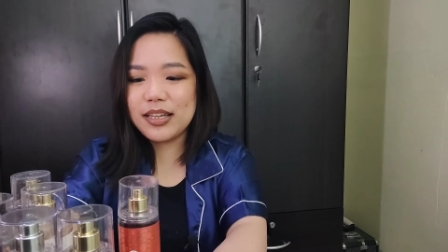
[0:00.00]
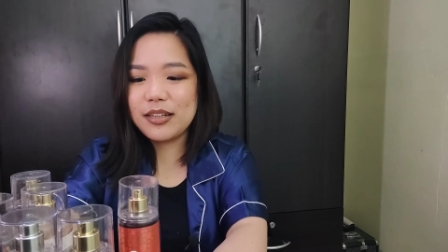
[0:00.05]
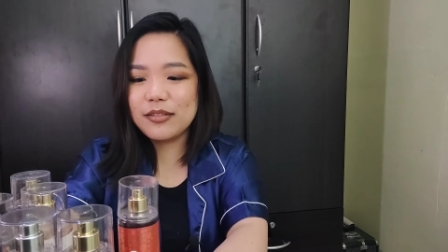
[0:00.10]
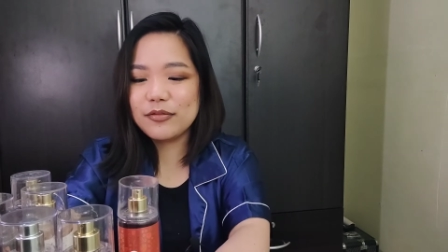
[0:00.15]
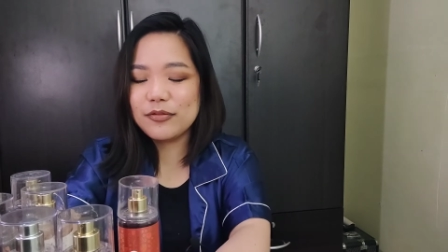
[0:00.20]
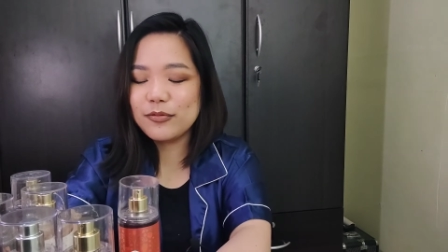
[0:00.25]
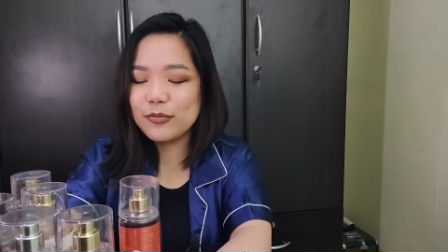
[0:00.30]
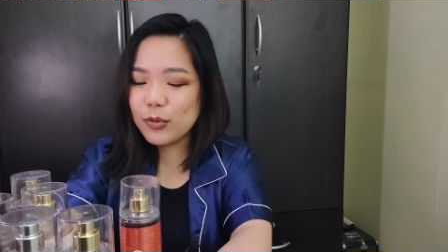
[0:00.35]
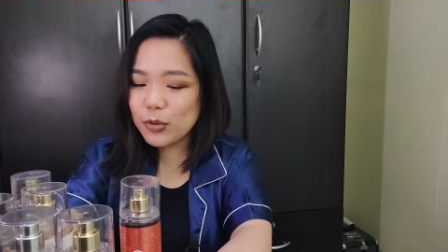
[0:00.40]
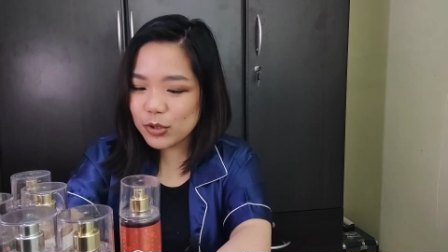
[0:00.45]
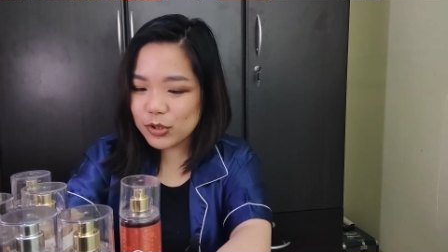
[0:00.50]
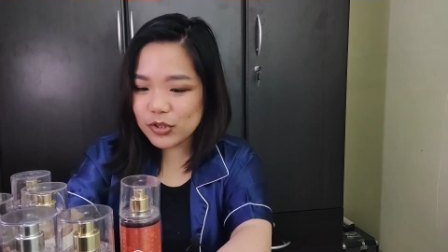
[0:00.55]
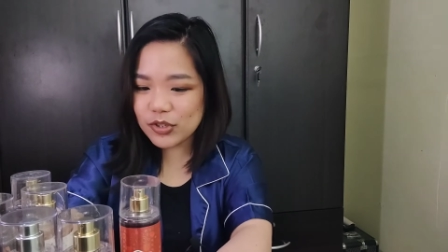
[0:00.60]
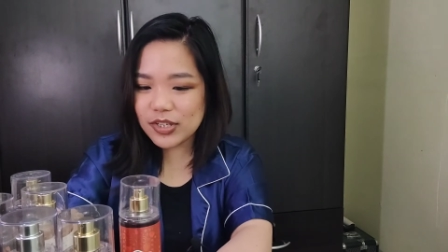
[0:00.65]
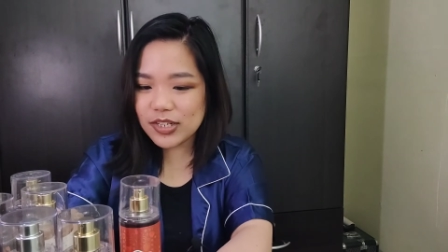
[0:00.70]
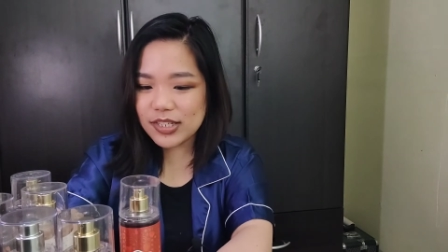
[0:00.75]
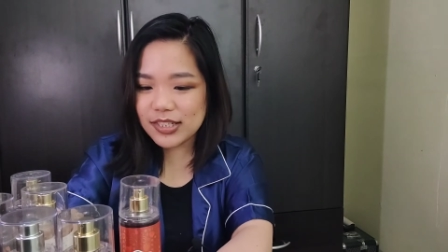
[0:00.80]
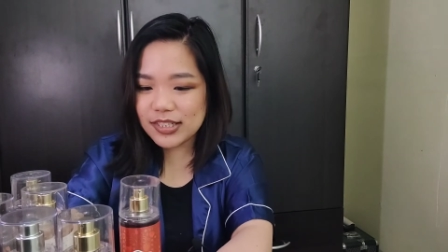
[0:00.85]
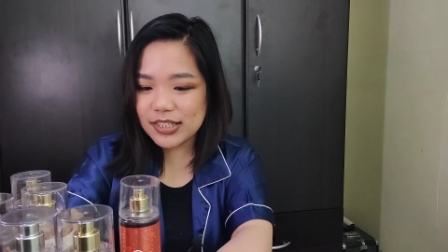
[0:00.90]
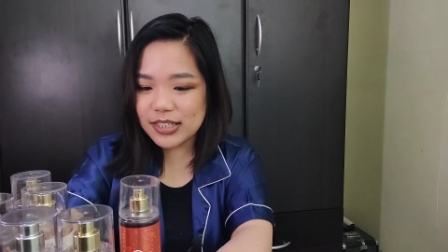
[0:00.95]

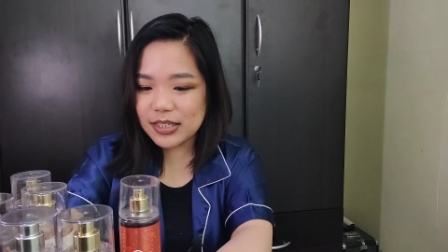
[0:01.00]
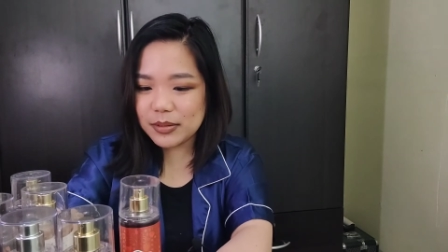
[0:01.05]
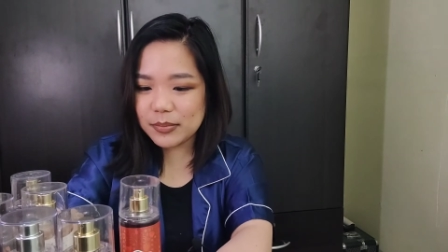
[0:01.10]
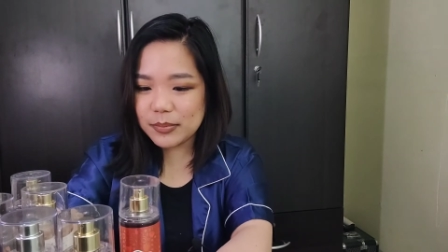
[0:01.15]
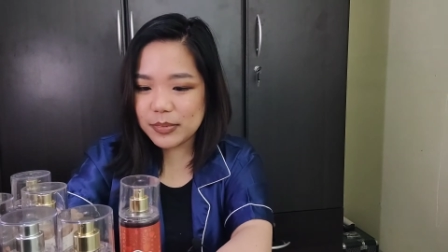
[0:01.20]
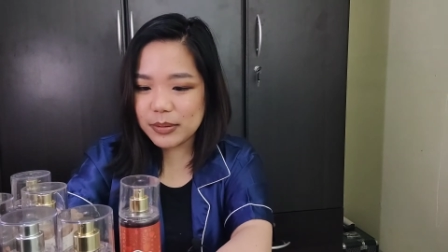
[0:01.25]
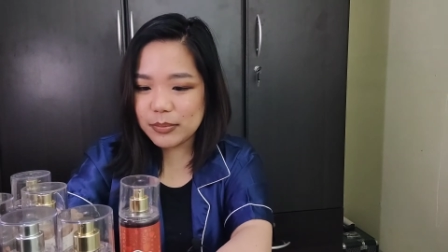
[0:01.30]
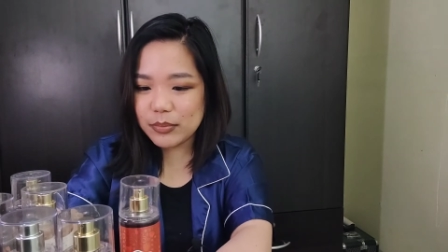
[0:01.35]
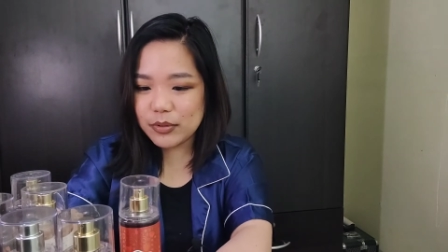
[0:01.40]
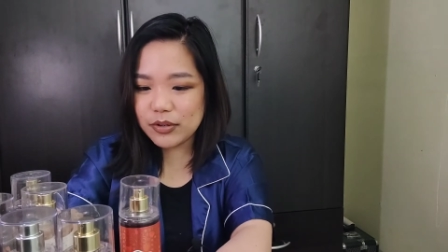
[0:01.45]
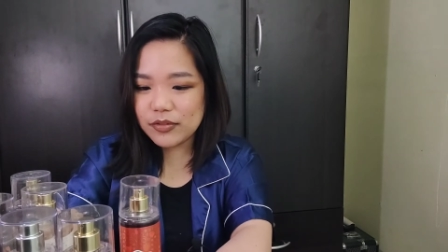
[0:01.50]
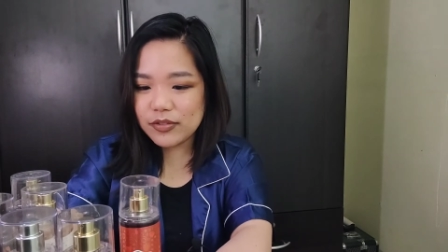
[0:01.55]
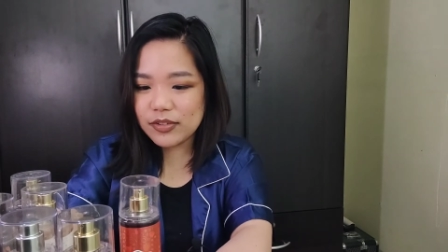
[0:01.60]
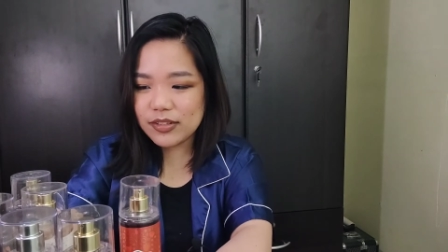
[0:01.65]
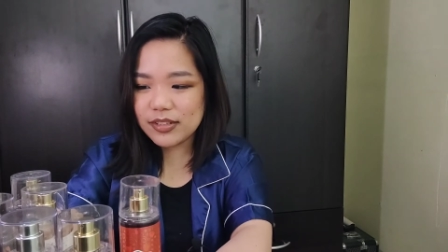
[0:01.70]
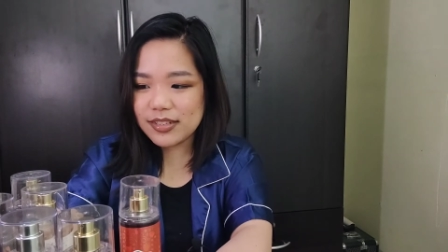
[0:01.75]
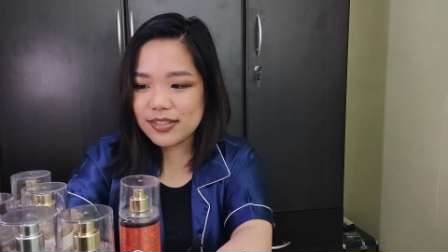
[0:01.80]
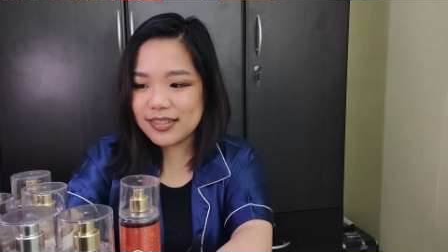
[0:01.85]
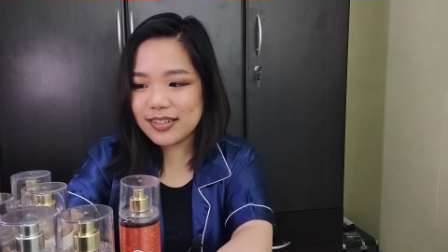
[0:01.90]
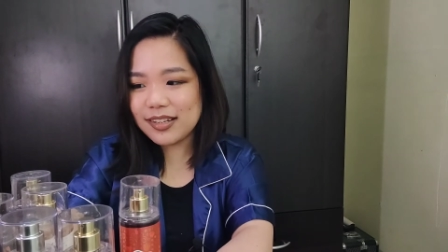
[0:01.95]
Unfortunately, my
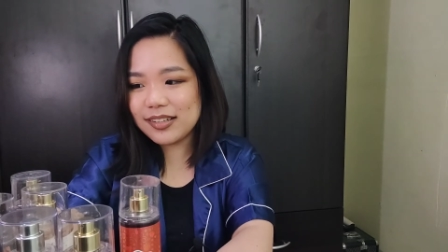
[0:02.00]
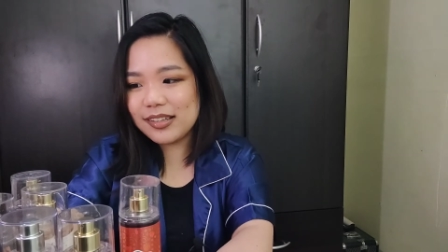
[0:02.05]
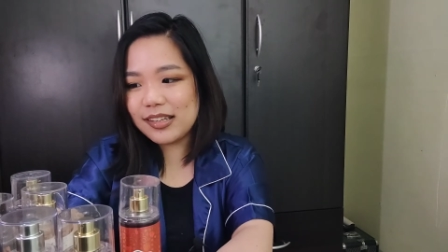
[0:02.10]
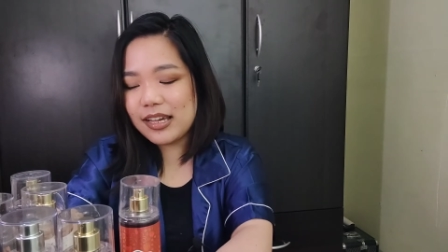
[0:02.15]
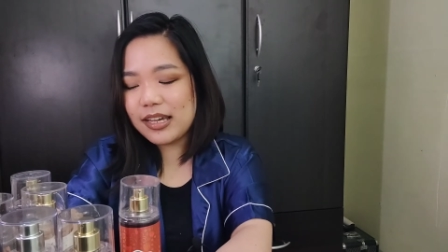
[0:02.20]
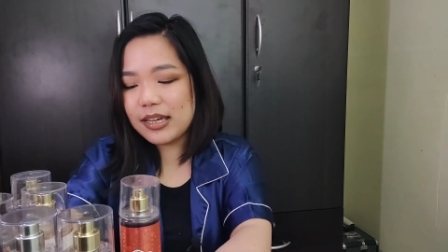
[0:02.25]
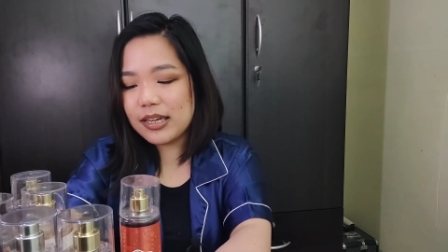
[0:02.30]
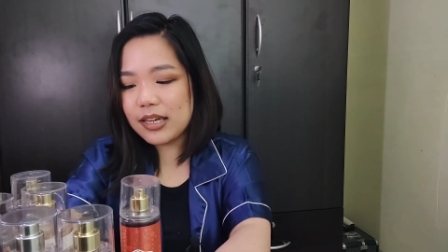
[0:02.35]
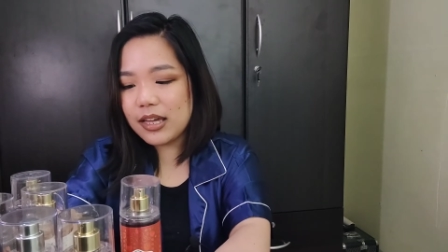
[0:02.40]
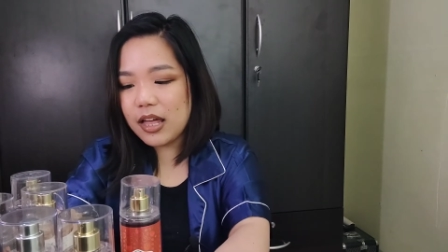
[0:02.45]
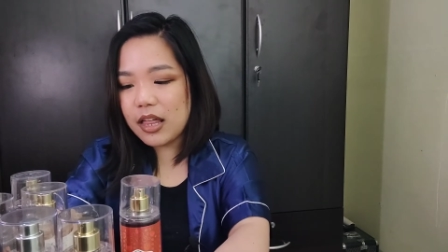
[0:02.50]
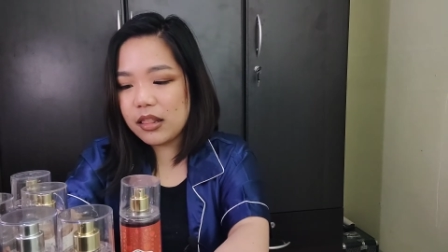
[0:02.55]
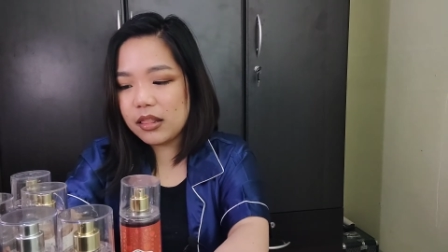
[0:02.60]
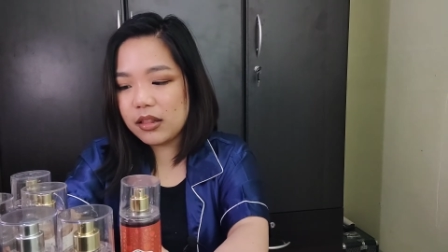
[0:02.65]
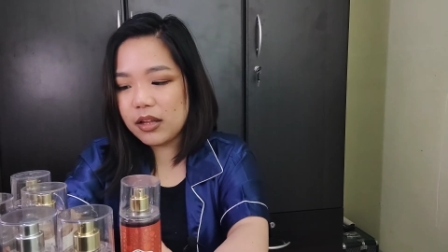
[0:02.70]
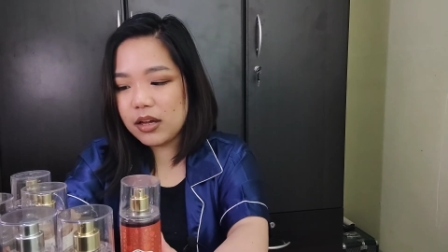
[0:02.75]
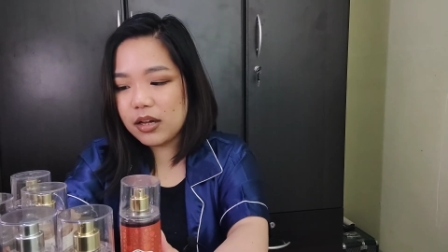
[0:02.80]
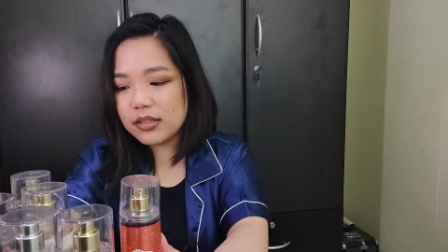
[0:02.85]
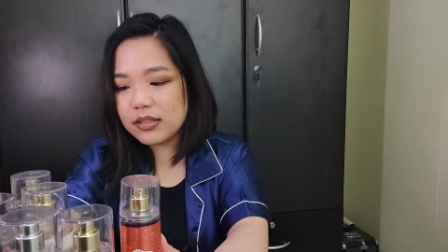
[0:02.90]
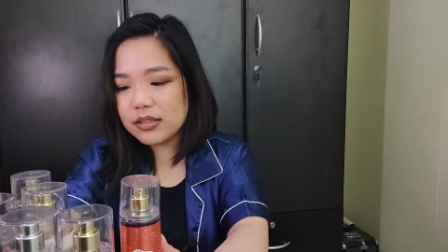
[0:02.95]
boyfriend does not like a
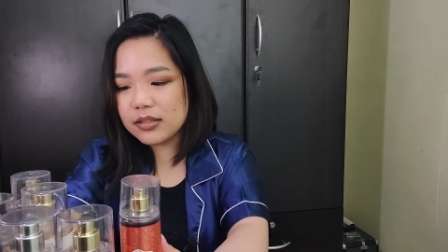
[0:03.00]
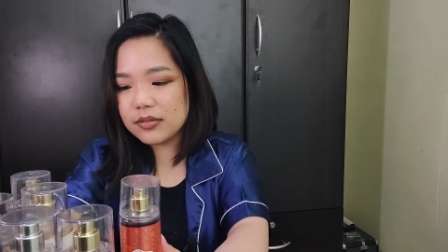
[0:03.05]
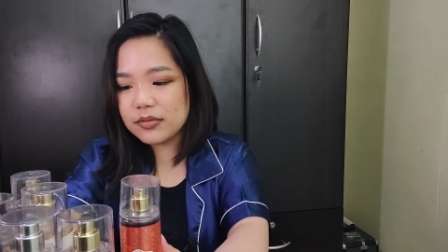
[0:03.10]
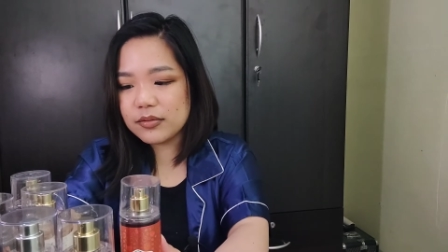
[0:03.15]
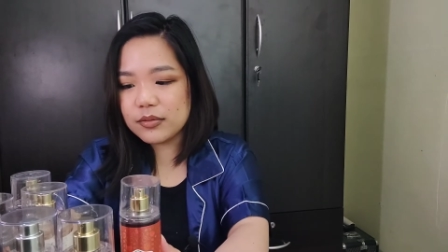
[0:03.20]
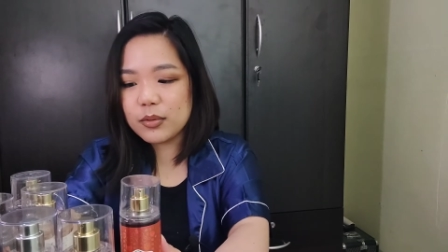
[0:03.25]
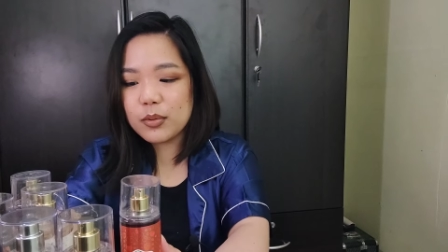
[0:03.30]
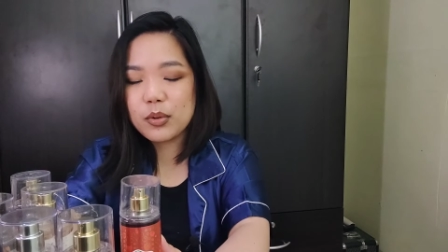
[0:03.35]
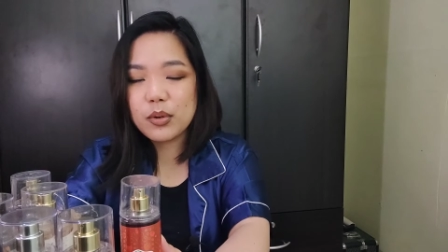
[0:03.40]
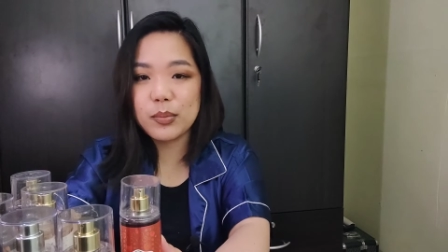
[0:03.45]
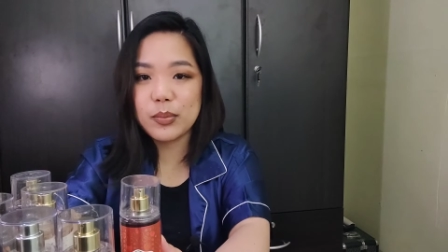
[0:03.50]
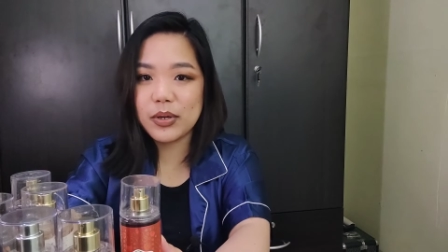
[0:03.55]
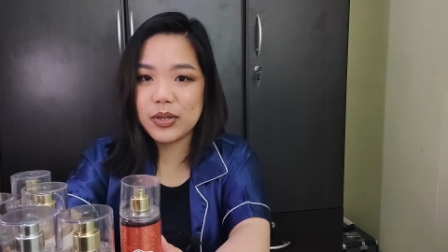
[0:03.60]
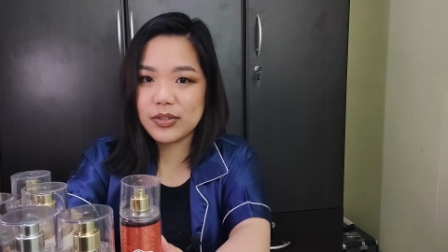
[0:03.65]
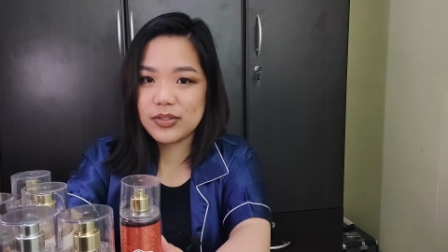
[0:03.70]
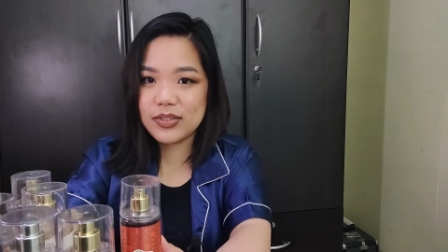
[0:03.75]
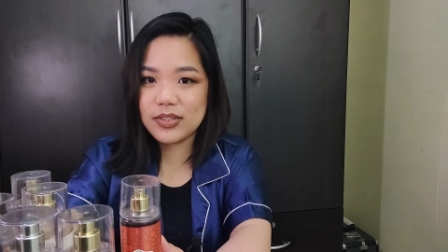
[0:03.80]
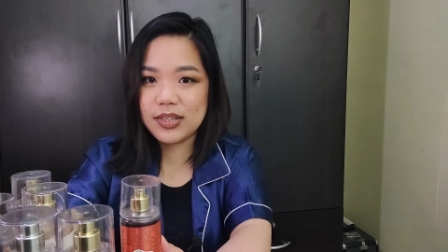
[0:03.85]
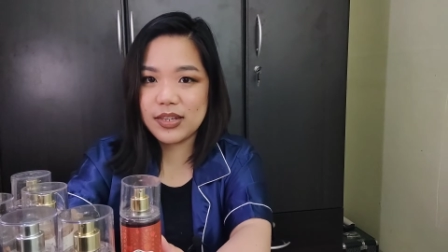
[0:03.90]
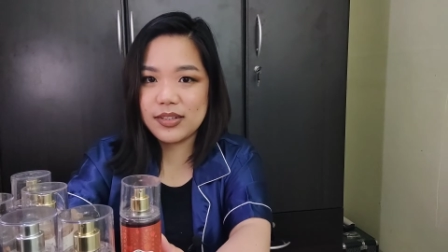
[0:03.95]
lot of
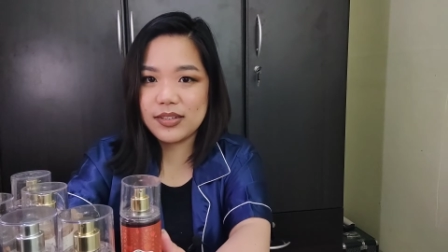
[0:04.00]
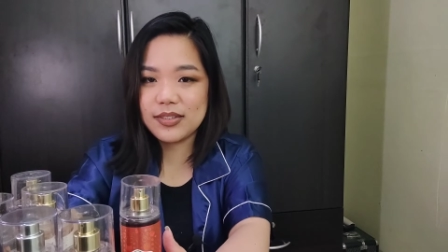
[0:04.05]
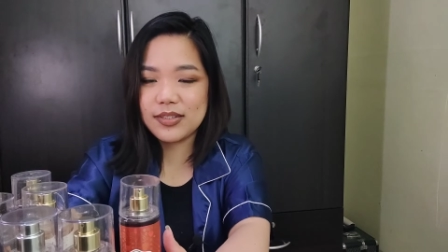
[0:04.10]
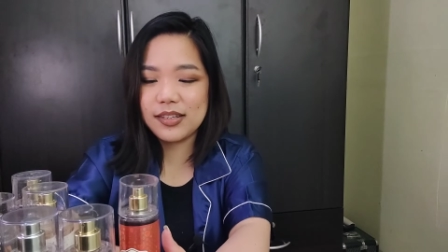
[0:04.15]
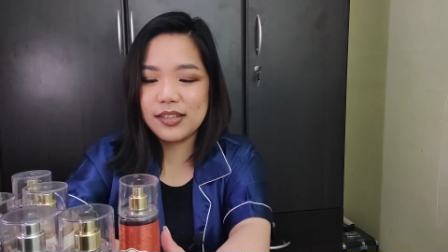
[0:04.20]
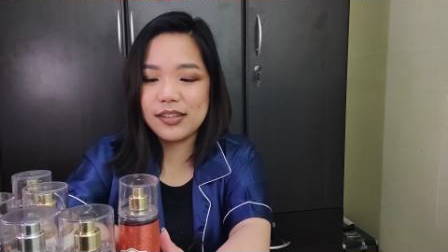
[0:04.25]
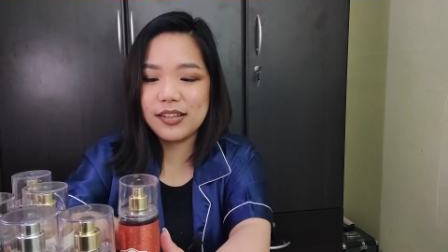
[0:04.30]
gourmand scents.